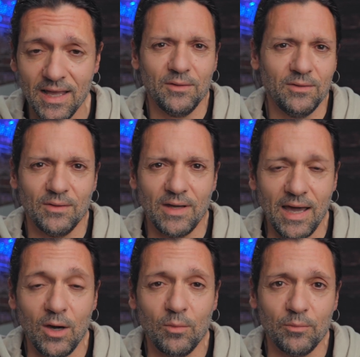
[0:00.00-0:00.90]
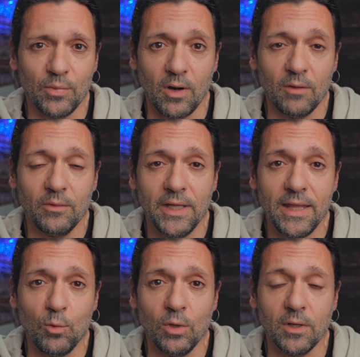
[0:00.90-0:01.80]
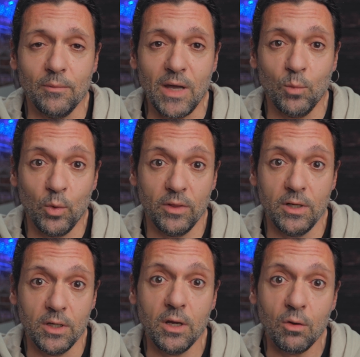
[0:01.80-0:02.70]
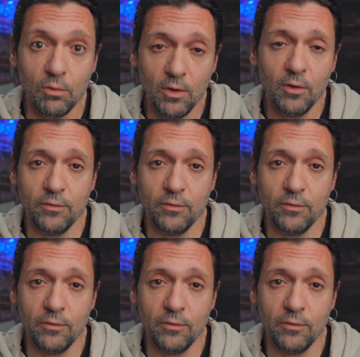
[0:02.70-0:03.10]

I don't know how, but probably they will come up with the new